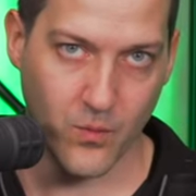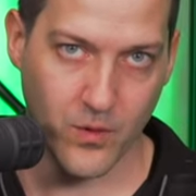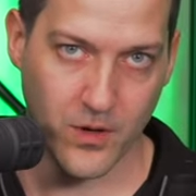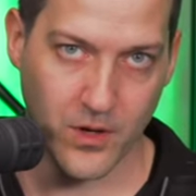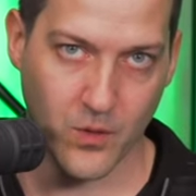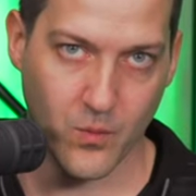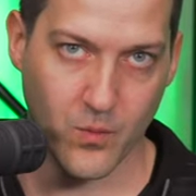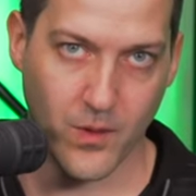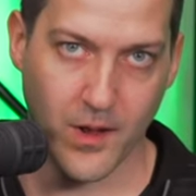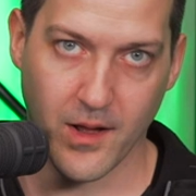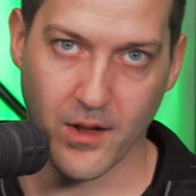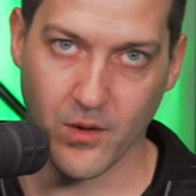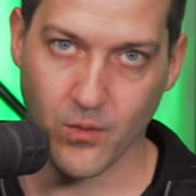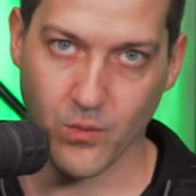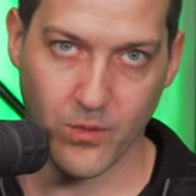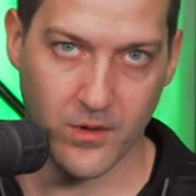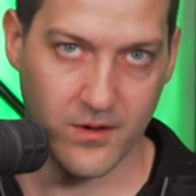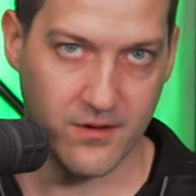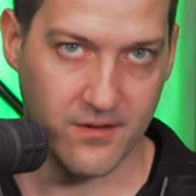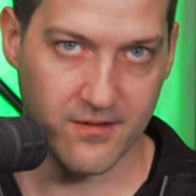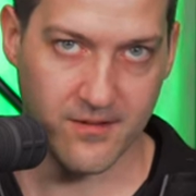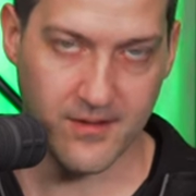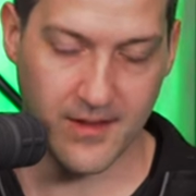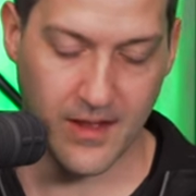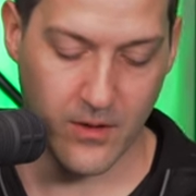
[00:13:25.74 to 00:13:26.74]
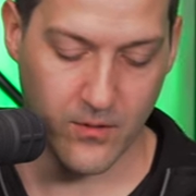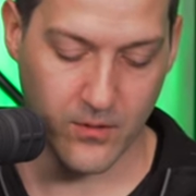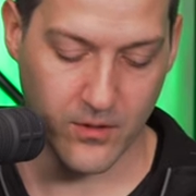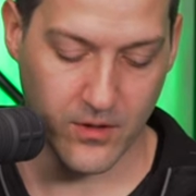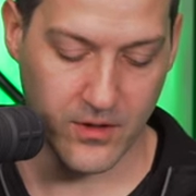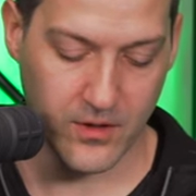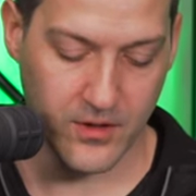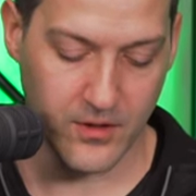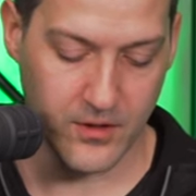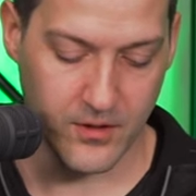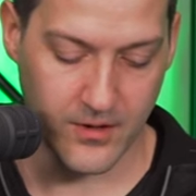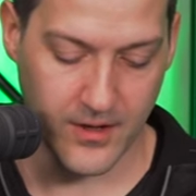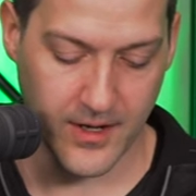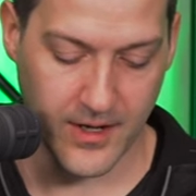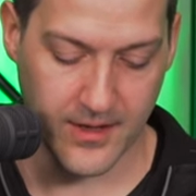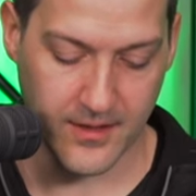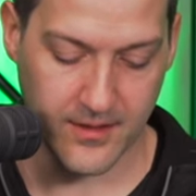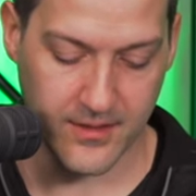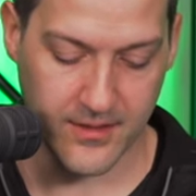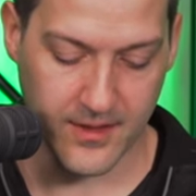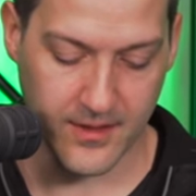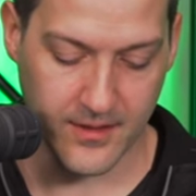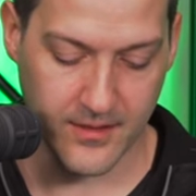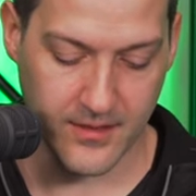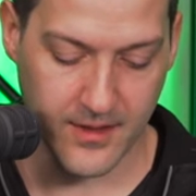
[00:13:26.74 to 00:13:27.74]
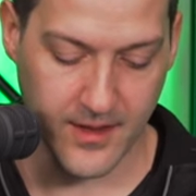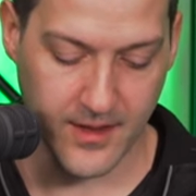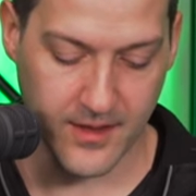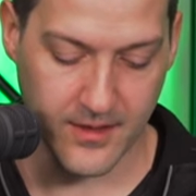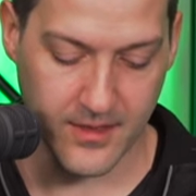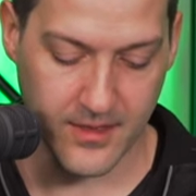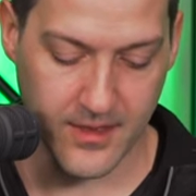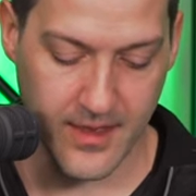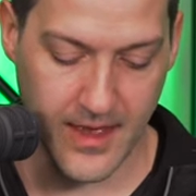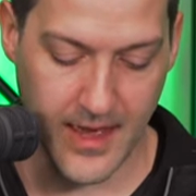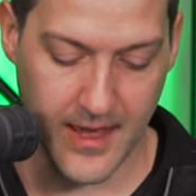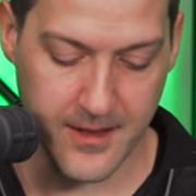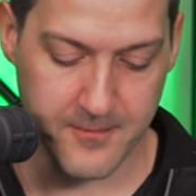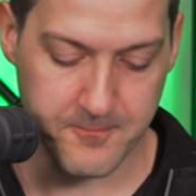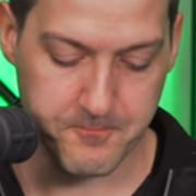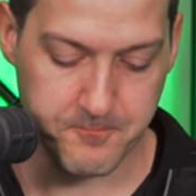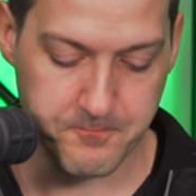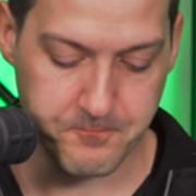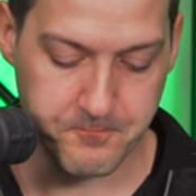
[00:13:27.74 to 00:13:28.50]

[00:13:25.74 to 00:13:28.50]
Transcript: work well, wouldn't sound good or anything like that.